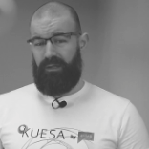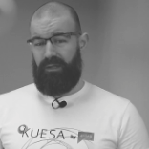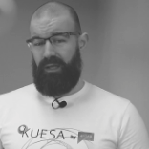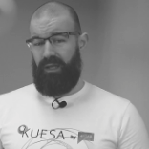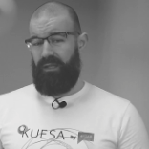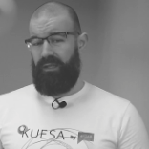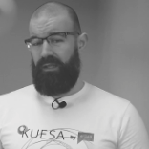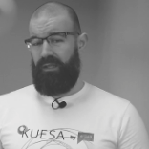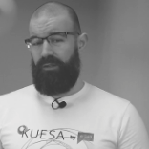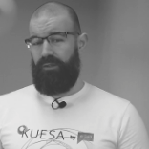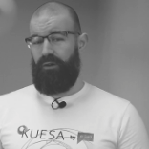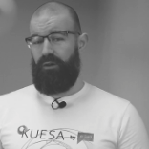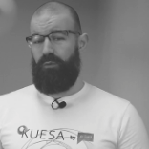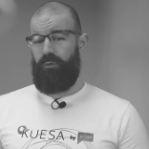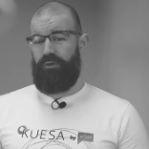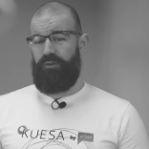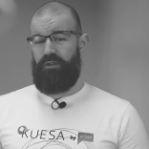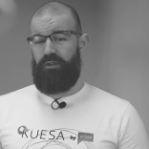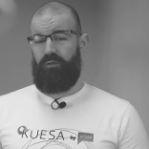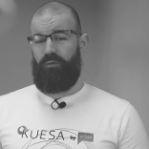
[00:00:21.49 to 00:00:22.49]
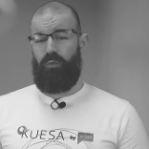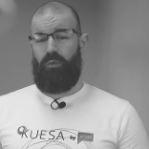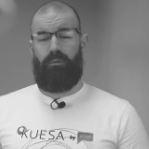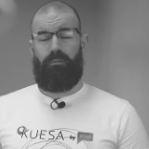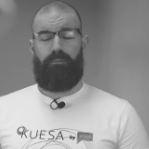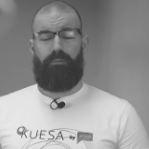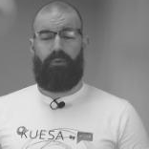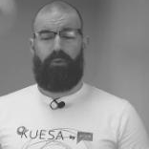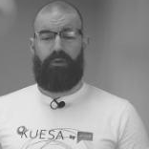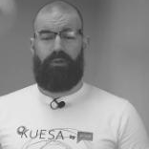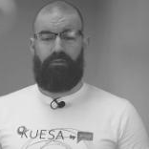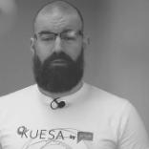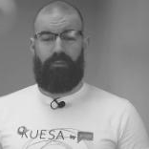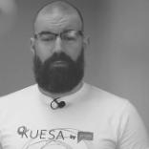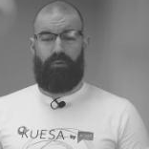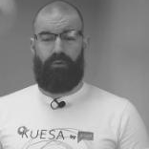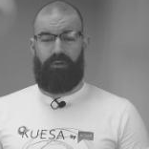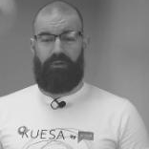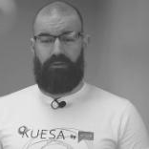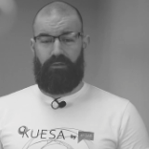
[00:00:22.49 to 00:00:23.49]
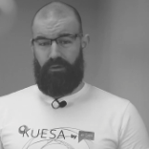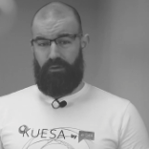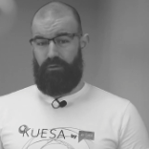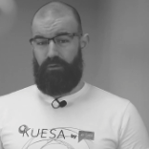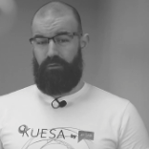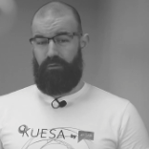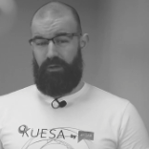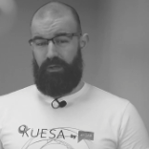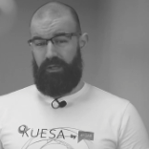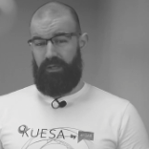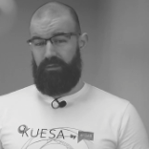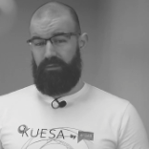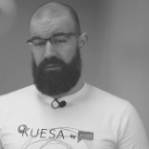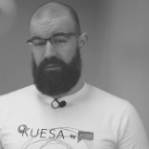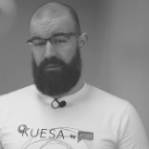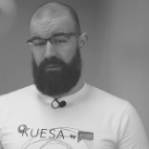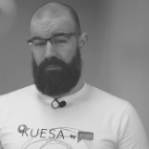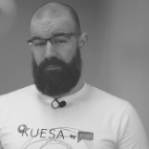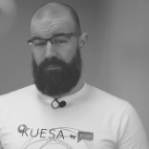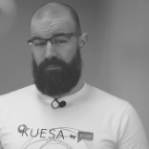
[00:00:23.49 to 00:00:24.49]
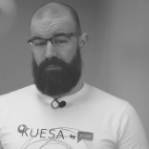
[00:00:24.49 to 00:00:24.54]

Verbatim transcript: K D E DocWidgets one point three point zero released,